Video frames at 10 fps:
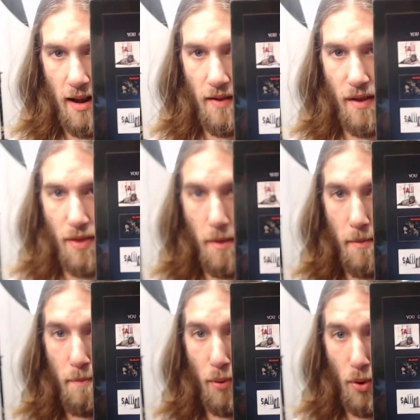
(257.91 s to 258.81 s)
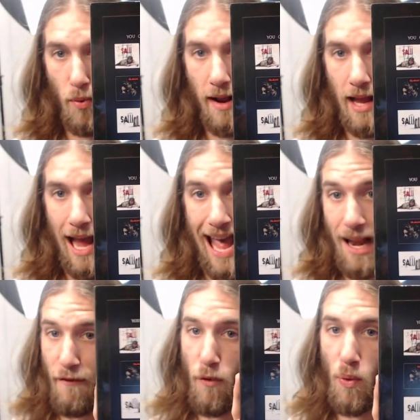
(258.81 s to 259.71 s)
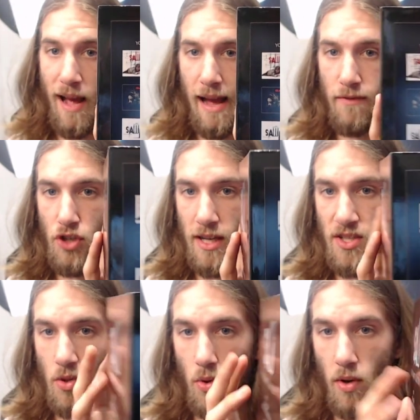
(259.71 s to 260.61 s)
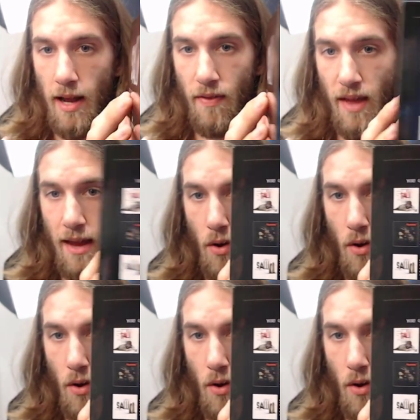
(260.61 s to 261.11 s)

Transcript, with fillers: And then the Blu-ray and 4K of Jigsaw. And then